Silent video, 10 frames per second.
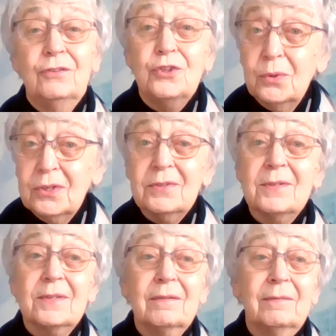
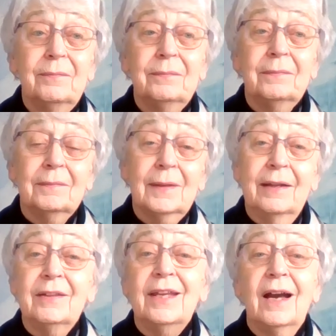Judas
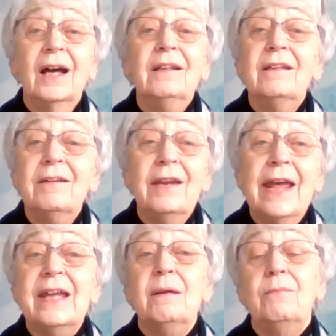and the
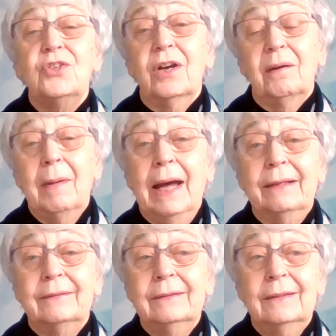unnamed young
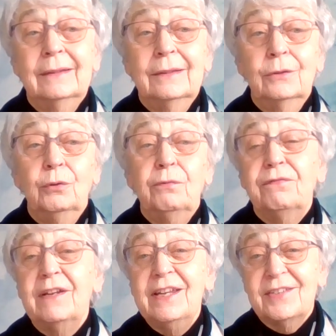man who
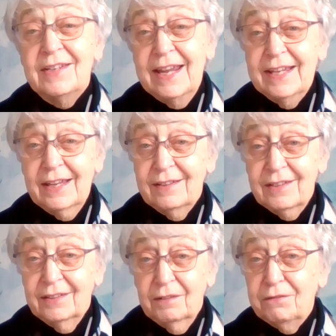flees
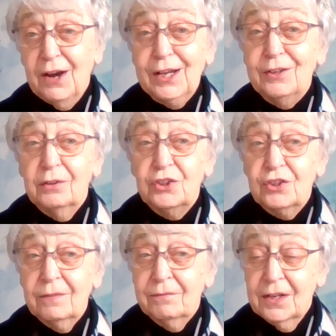naked in the final
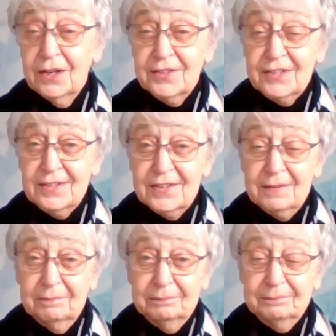verses.